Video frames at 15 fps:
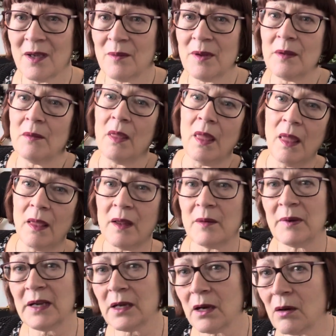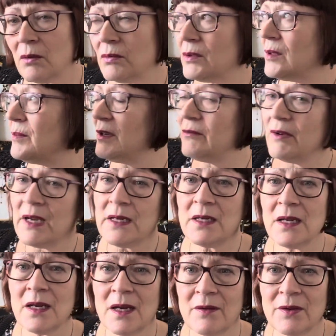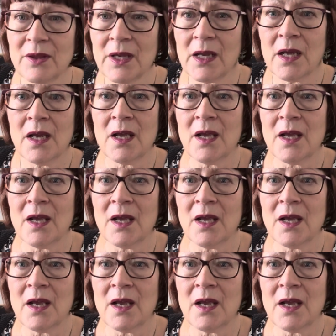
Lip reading: a bit cold and a bit rainy and everything.